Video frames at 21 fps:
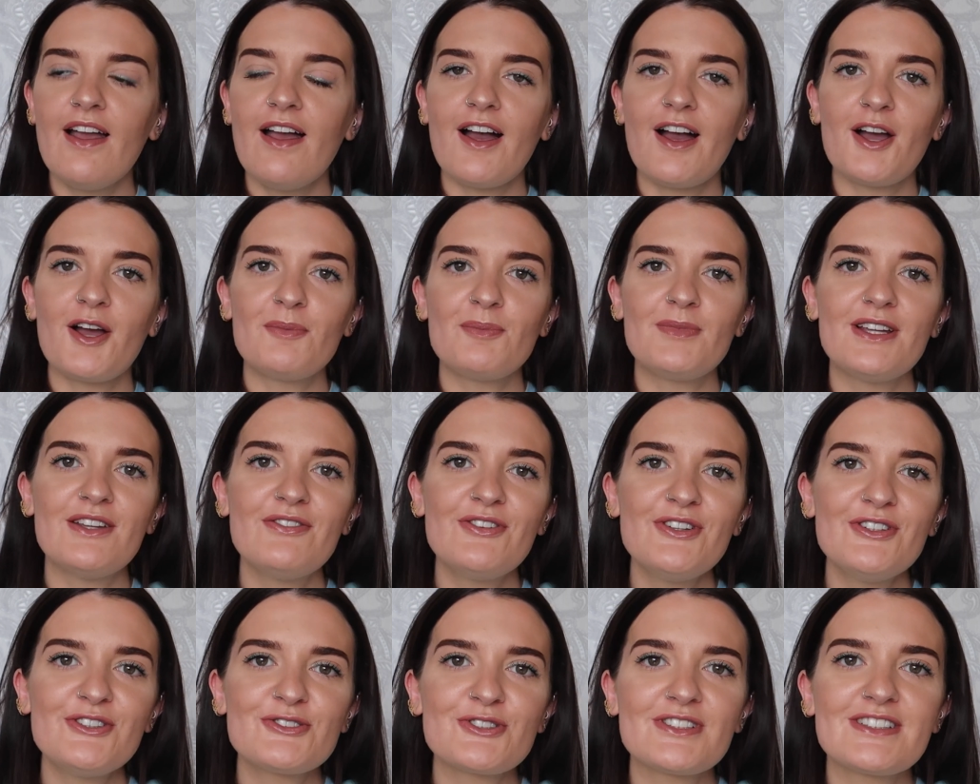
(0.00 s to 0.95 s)
If
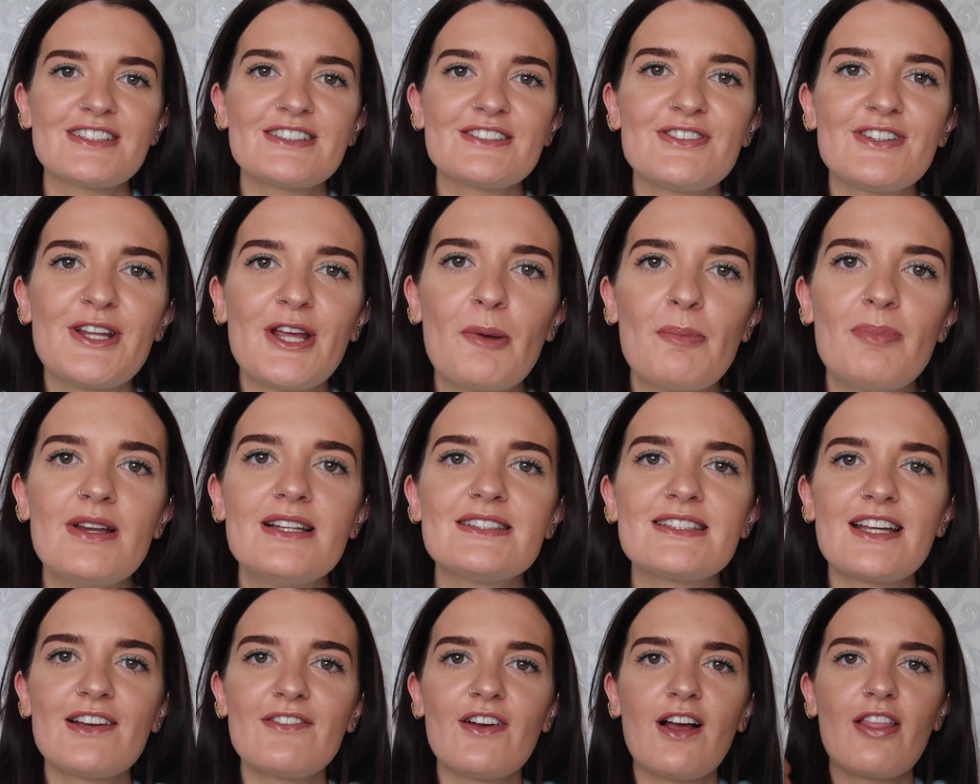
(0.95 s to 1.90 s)
you enjoyed this video,
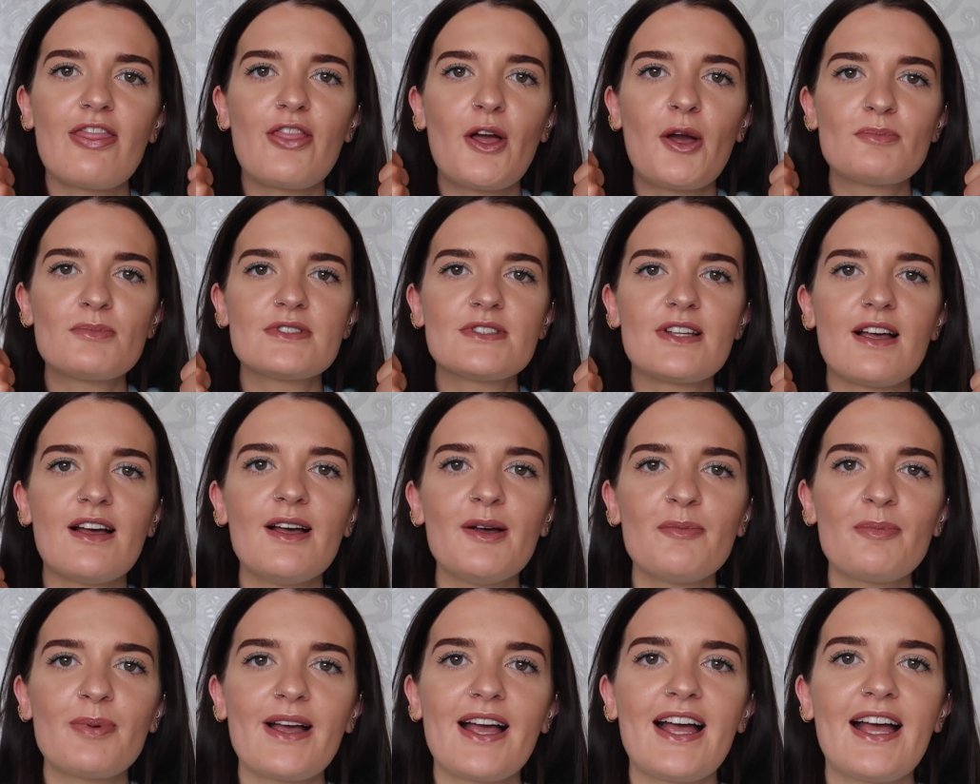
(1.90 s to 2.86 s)
please give it a thumbs up,
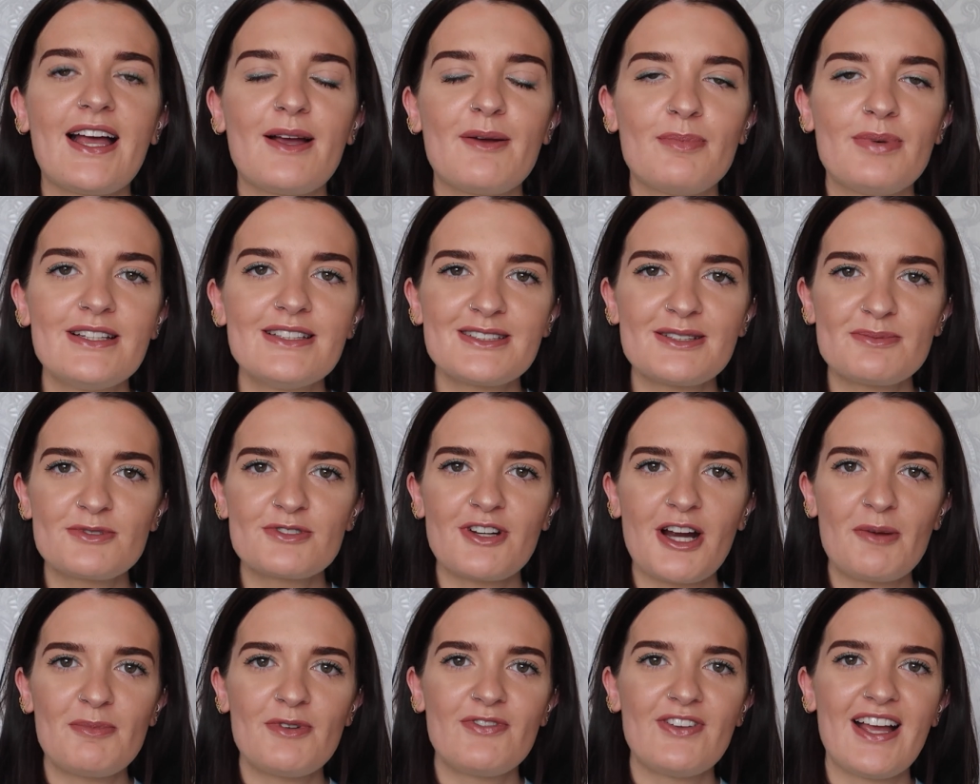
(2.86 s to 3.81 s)
and please
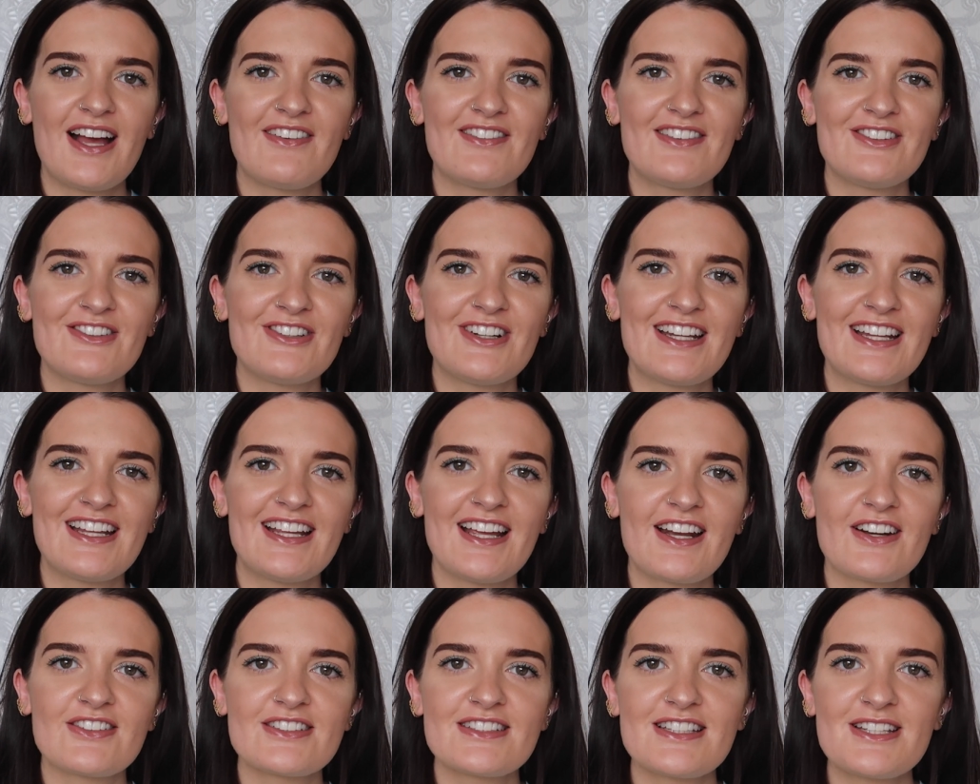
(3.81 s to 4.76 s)
subscribe if you haven't already,
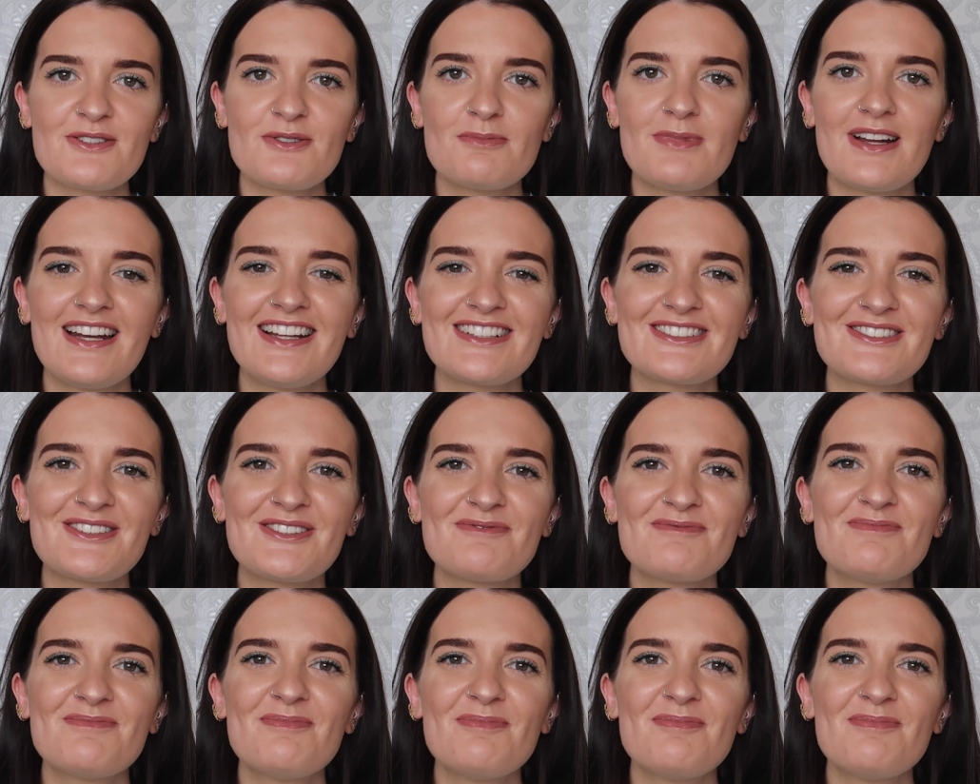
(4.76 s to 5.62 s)
and I'll see you on my next one.